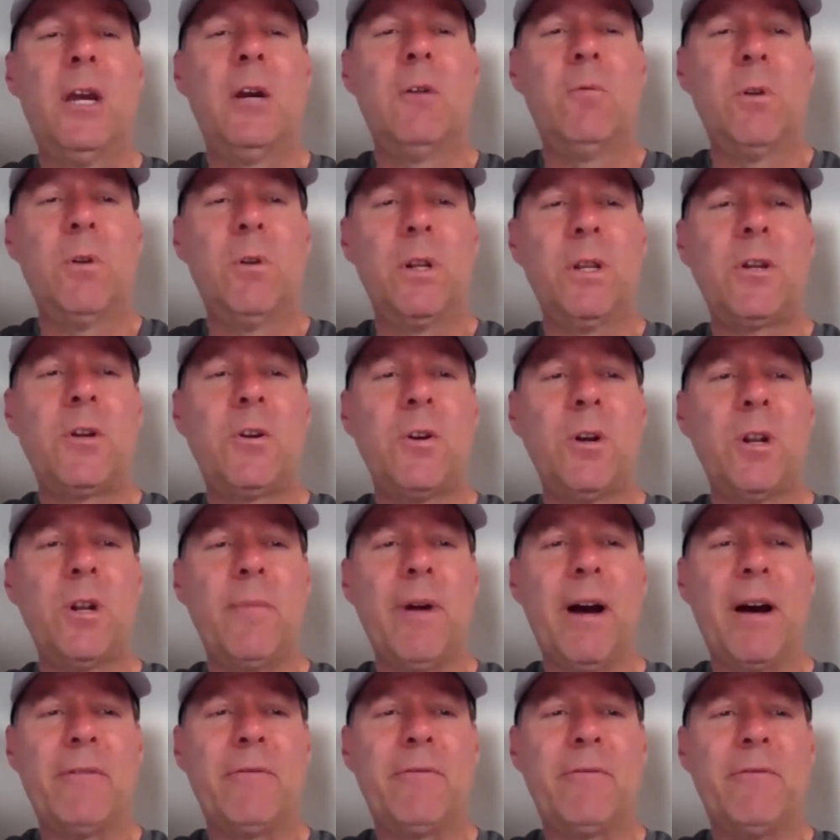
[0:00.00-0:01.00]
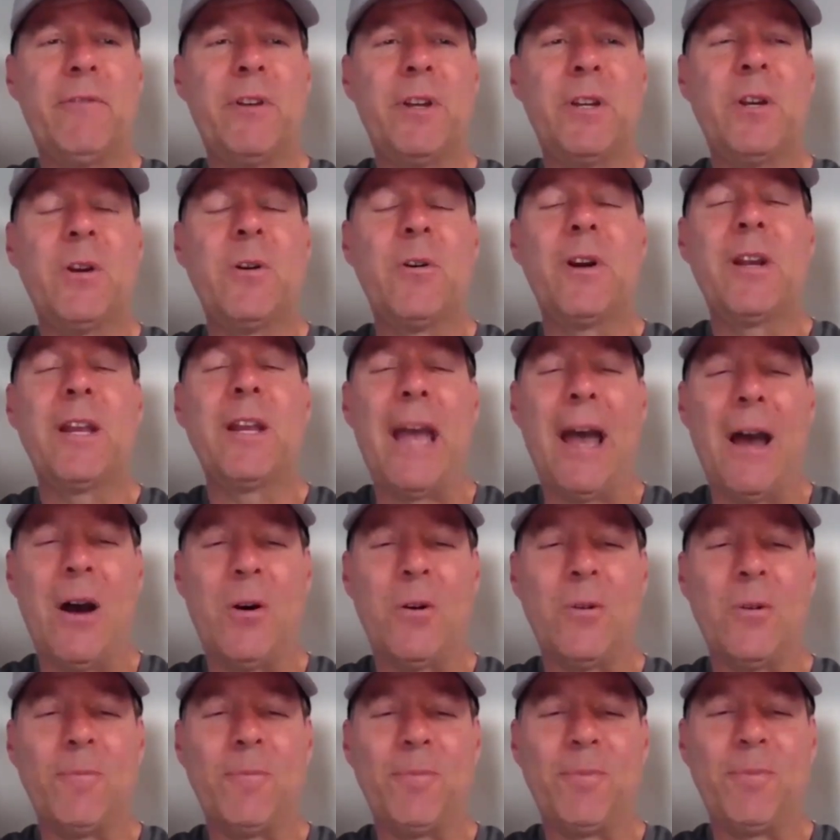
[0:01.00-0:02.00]
really good about figuring
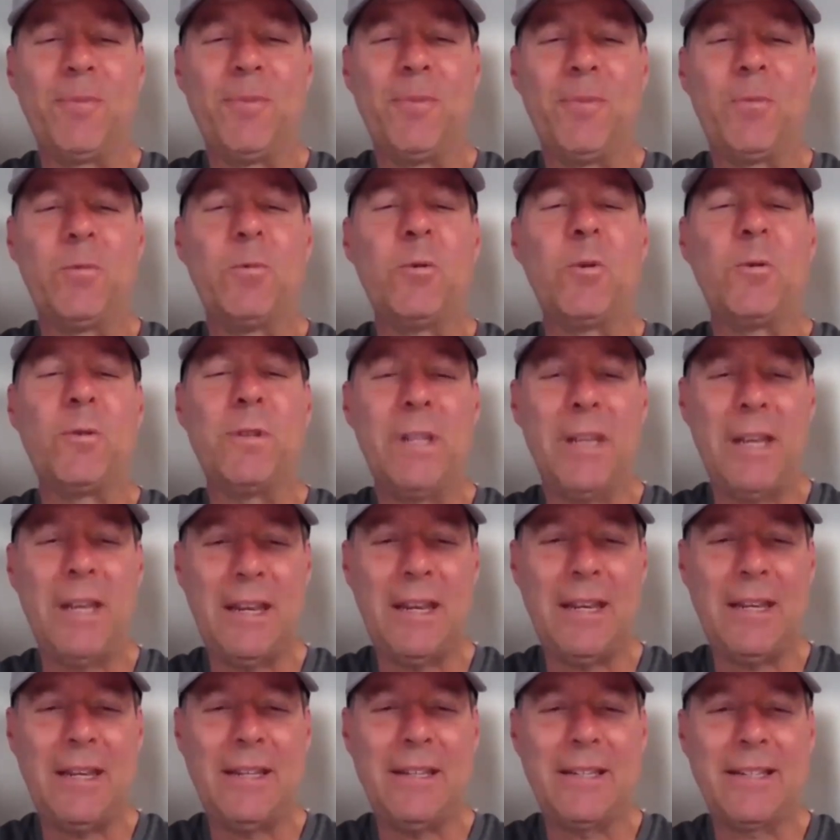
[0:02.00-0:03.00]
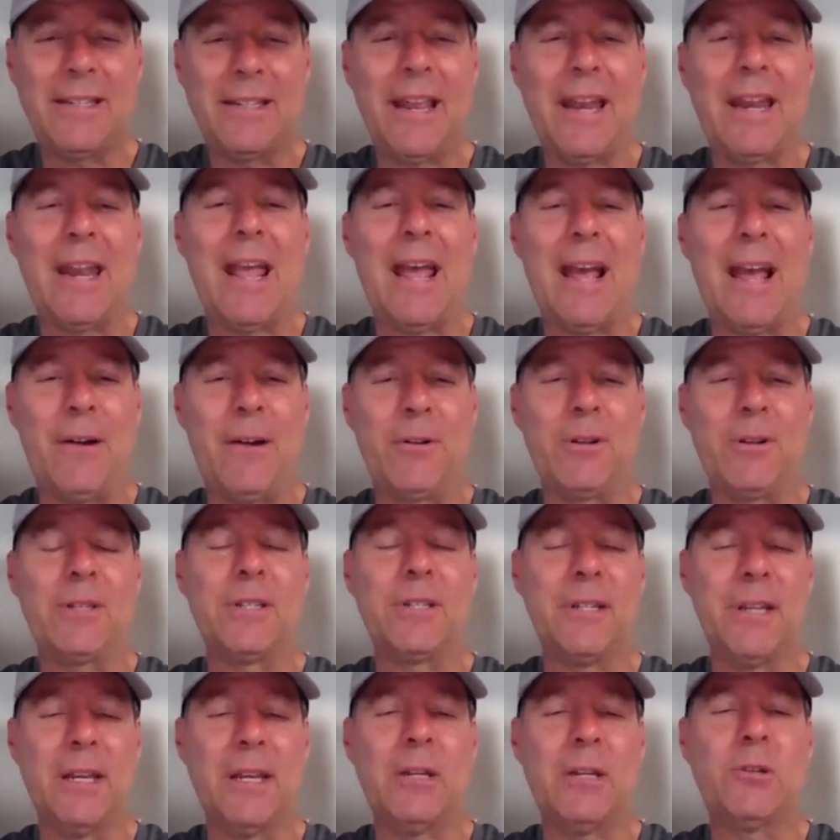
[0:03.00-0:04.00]
out routines and how to
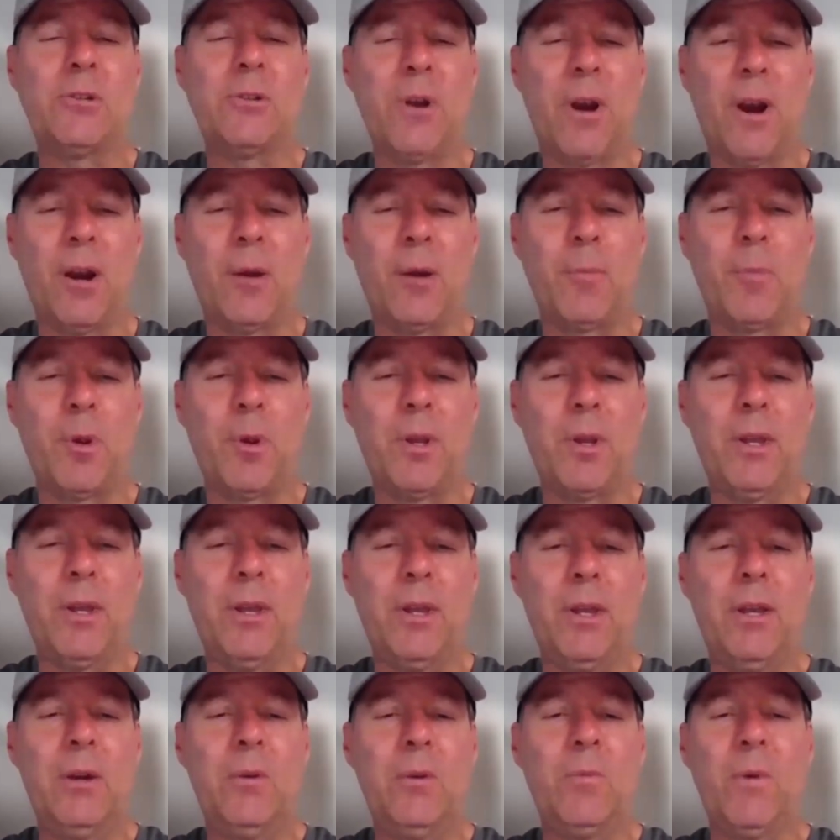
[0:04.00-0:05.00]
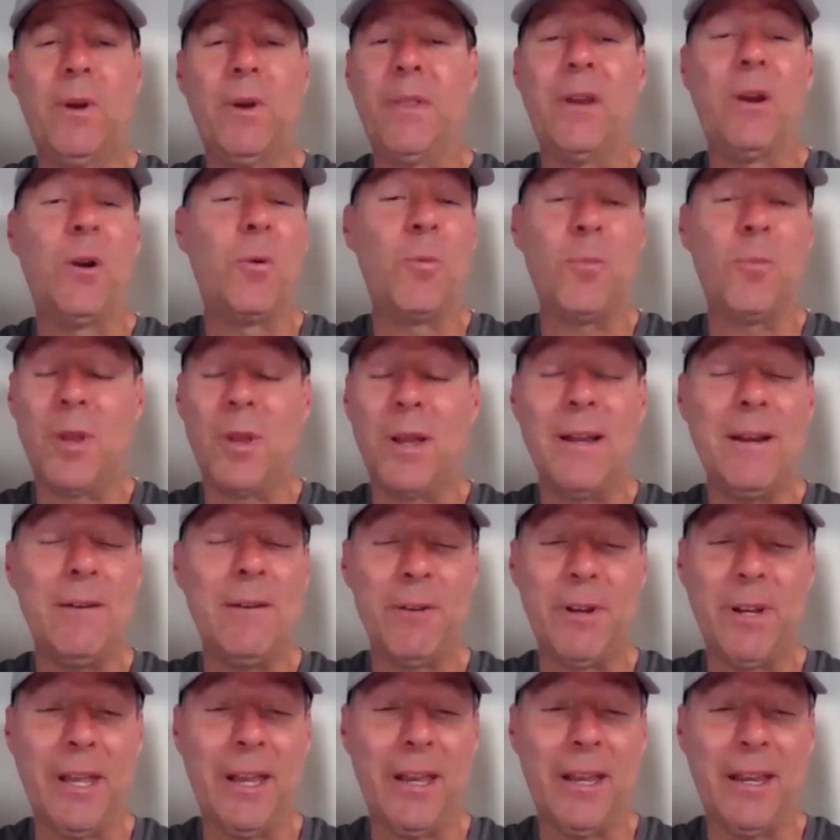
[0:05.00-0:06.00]
stay sharp when they don't play
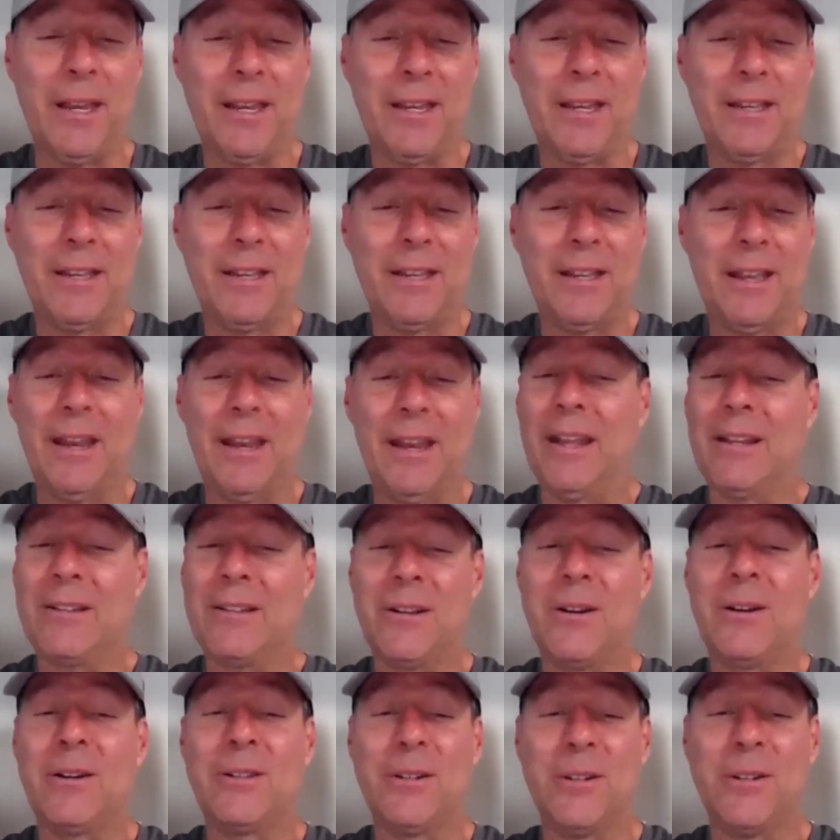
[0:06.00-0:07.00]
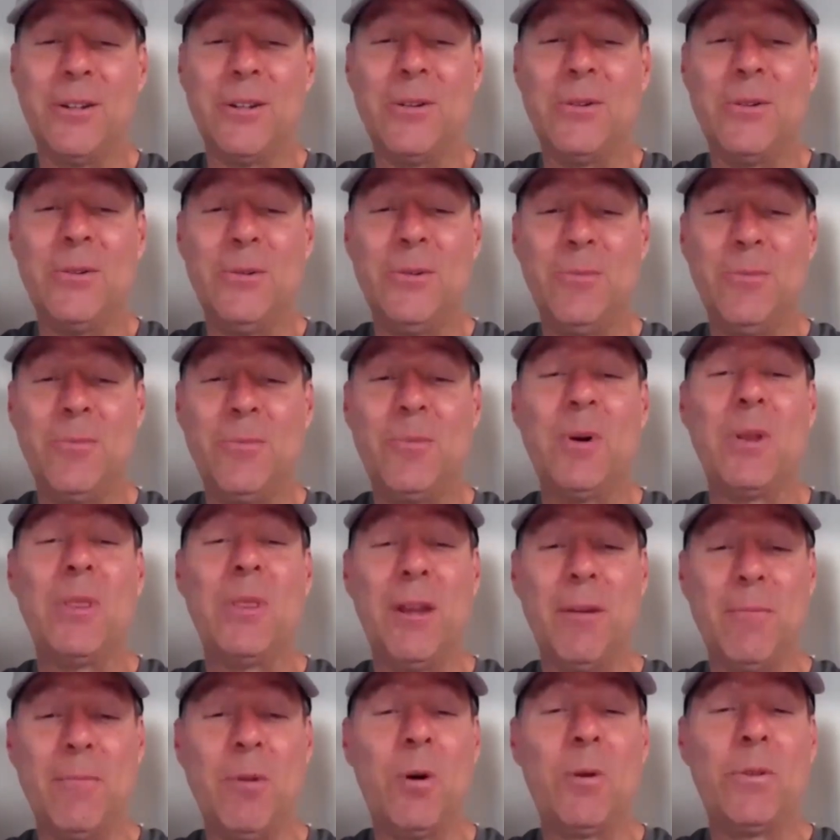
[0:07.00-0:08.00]
every day. And that's hard to do, but
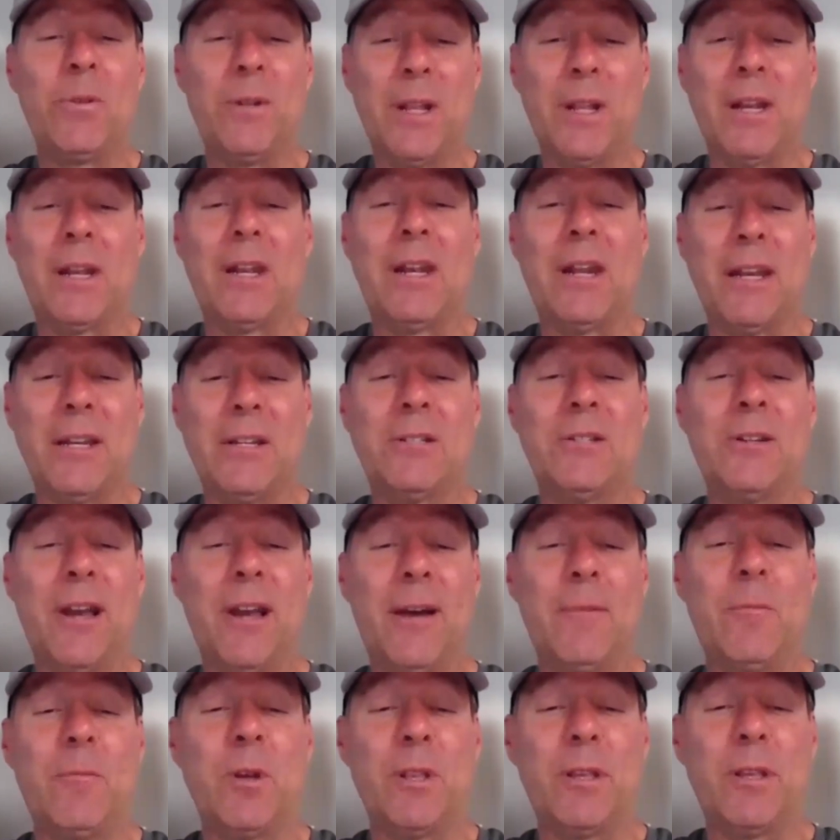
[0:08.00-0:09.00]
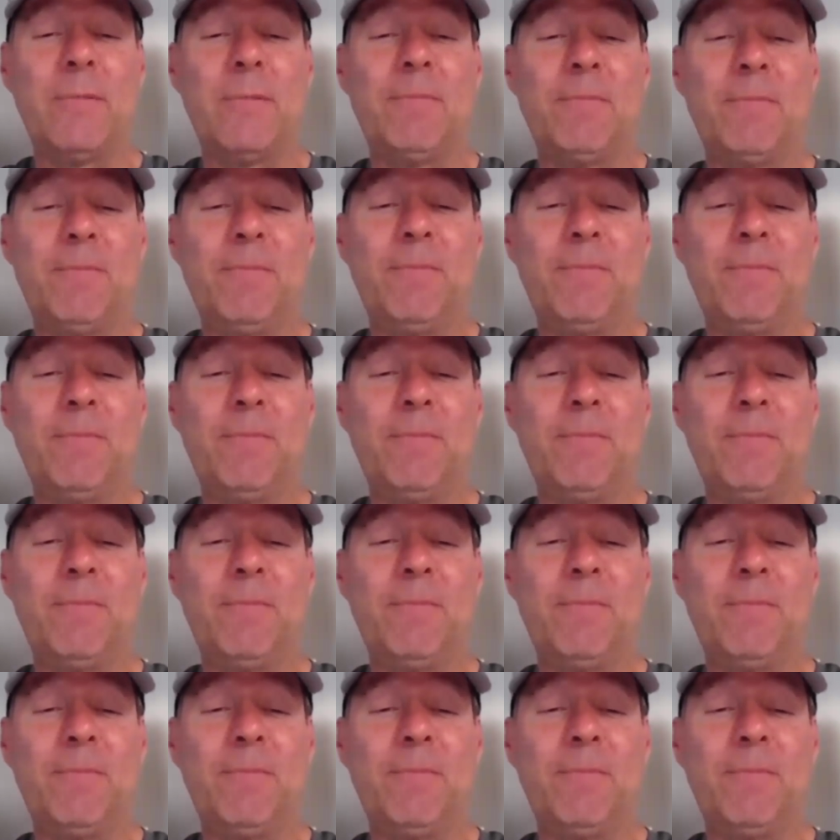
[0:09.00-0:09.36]
they've both done a nice job with it.